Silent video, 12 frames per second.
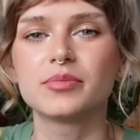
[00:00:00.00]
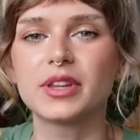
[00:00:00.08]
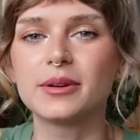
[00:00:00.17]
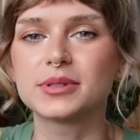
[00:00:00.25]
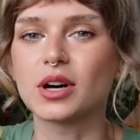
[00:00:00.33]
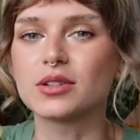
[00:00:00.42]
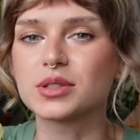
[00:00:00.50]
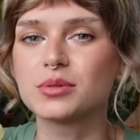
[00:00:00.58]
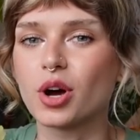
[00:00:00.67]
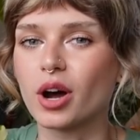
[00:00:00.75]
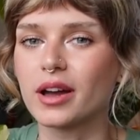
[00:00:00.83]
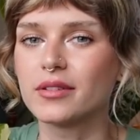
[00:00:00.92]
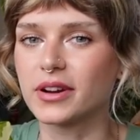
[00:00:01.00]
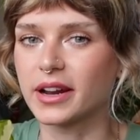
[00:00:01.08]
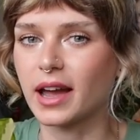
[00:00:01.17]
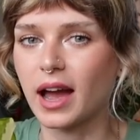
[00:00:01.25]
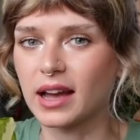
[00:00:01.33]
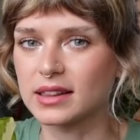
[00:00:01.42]
it was also not a very
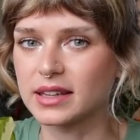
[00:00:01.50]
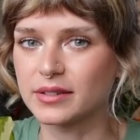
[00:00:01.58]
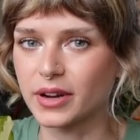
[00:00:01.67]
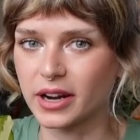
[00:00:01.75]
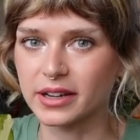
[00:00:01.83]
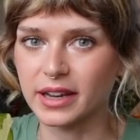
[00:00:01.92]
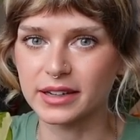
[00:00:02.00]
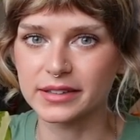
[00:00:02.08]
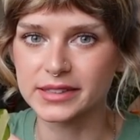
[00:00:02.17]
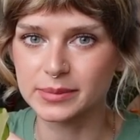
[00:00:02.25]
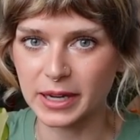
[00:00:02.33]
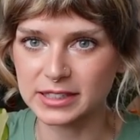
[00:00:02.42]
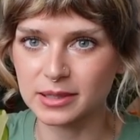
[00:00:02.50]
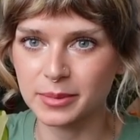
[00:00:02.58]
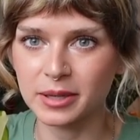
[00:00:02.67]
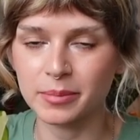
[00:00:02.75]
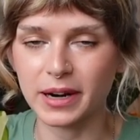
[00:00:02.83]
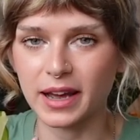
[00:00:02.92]
highly variegated
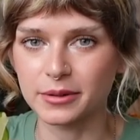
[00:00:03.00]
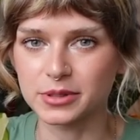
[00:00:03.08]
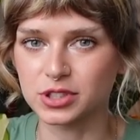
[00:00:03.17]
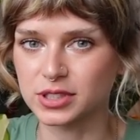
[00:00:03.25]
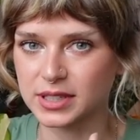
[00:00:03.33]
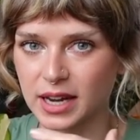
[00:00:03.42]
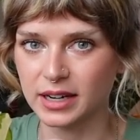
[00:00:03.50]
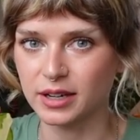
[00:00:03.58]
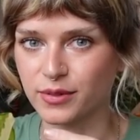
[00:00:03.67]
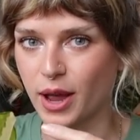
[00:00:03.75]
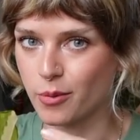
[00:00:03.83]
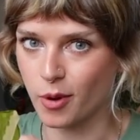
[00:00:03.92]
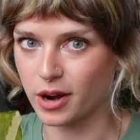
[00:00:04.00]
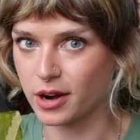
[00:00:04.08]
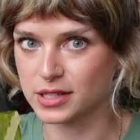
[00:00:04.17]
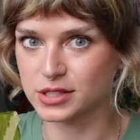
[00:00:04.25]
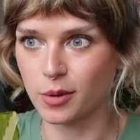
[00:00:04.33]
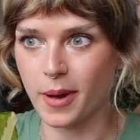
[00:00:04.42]
specimen, but I was just kind of, I wanted
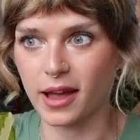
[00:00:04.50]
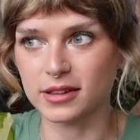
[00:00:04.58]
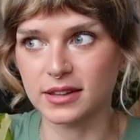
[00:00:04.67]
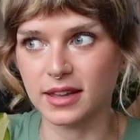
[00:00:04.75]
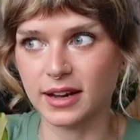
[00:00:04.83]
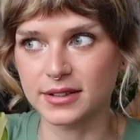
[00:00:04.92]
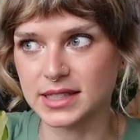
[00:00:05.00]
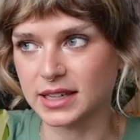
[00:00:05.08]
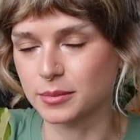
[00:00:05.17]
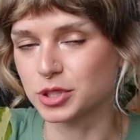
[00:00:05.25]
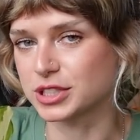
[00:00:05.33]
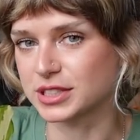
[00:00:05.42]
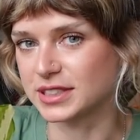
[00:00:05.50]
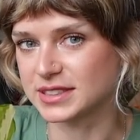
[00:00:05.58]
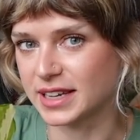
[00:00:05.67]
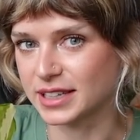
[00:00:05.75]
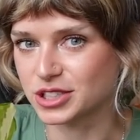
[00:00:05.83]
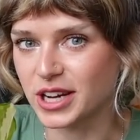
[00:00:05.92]
it so badly that I was like, I'm just gonna
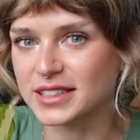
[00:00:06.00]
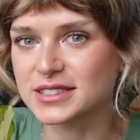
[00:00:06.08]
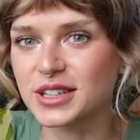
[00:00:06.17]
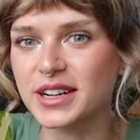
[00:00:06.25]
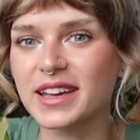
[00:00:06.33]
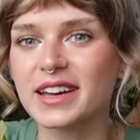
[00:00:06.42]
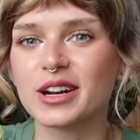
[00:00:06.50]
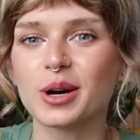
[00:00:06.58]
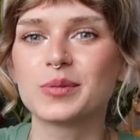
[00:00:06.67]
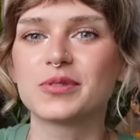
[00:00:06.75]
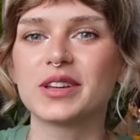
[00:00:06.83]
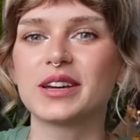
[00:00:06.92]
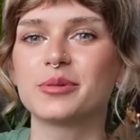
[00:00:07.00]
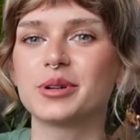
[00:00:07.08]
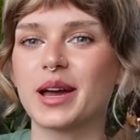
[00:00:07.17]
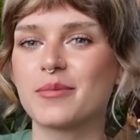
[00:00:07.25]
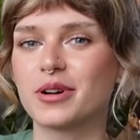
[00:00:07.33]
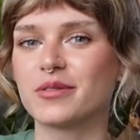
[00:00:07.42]
take a chance on it and hopefully it will
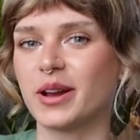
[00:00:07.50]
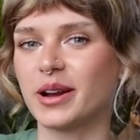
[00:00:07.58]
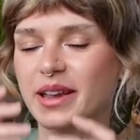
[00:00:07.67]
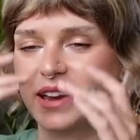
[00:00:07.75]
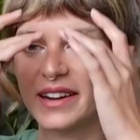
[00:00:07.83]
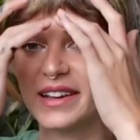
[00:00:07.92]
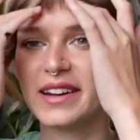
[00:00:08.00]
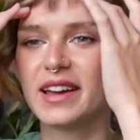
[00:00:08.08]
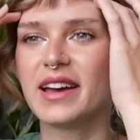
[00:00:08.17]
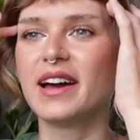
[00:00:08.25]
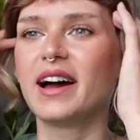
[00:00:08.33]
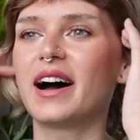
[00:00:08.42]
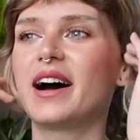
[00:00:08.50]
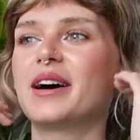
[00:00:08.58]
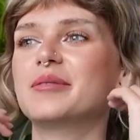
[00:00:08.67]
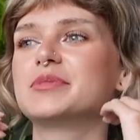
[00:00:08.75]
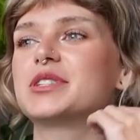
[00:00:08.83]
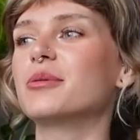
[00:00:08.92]
get more variegated.
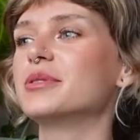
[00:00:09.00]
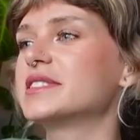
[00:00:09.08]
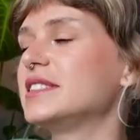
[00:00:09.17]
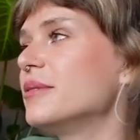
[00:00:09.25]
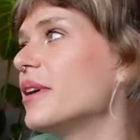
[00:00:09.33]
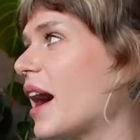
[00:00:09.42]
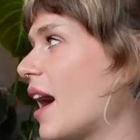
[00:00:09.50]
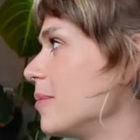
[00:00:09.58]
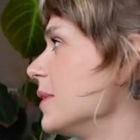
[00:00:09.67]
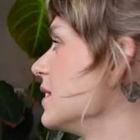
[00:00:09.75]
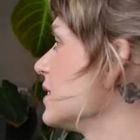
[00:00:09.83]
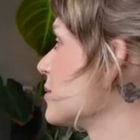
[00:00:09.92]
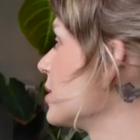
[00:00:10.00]
Um, so we'll see what happens